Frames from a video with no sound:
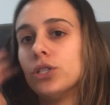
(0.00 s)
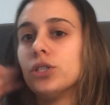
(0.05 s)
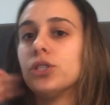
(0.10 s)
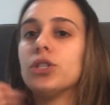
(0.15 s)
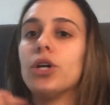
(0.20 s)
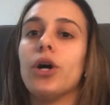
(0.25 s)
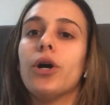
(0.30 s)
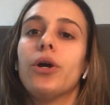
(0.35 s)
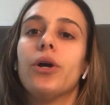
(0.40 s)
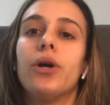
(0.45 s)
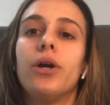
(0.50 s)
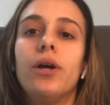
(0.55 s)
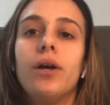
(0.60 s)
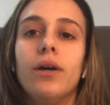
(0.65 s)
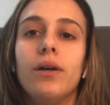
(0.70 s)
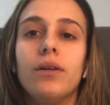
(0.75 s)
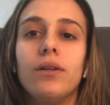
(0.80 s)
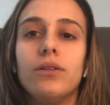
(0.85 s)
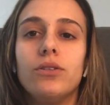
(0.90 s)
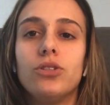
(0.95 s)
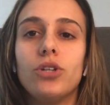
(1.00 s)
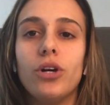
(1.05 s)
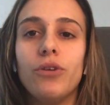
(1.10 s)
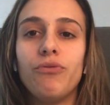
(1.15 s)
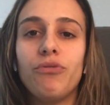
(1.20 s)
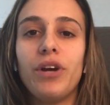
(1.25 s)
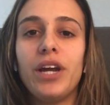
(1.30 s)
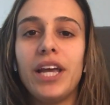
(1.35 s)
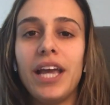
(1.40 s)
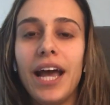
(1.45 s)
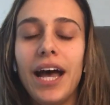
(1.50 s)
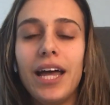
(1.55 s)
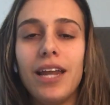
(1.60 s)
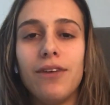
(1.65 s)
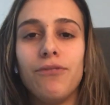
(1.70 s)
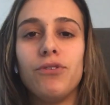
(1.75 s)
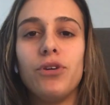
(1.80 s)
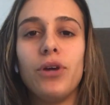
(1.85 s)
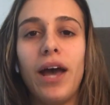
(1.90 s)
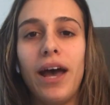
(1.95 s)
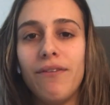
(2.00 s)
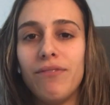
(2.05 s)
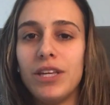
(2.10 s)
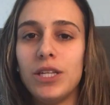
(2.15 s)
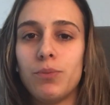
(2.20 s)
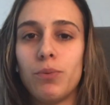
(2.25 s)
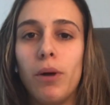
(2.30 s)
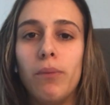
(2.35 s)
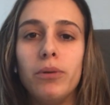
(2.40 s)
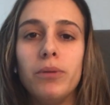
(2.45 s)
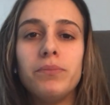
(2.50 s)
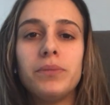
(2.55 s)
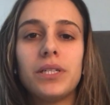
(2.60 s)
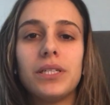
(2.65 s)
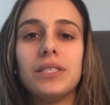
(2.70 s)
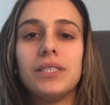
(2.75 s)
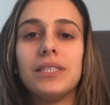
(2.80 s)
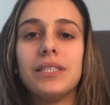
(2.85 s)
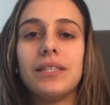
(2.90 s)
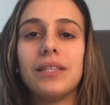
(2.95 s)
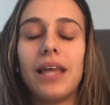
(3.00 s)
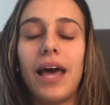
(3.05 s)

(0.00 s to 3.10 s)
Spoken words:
So, don't freak out if you have these problems because